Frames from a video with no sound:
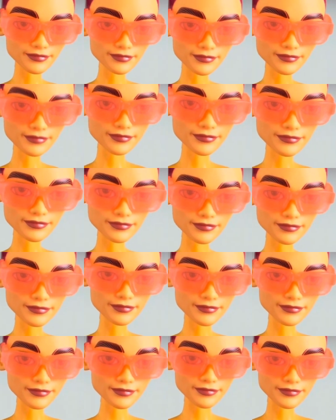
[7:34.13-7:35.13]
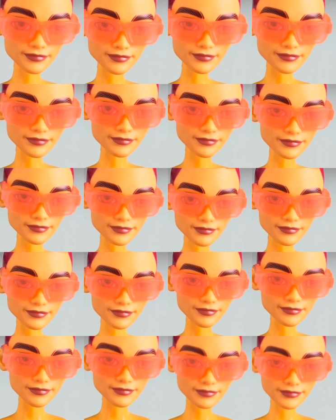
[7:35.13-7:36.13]
Not too shabby
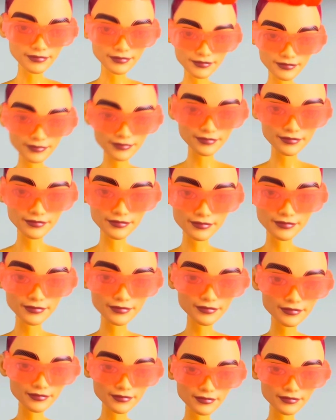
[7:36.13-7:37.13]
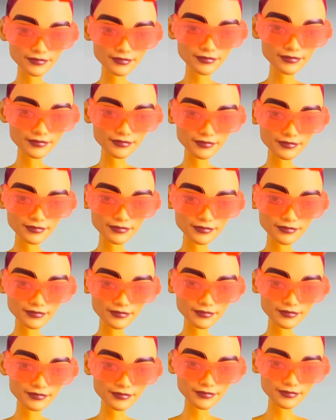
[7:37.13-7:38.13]
but when these start appearing in stores,
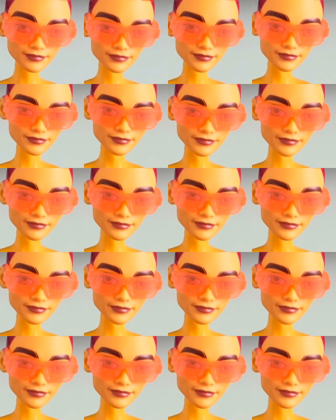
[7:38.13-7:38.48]
um,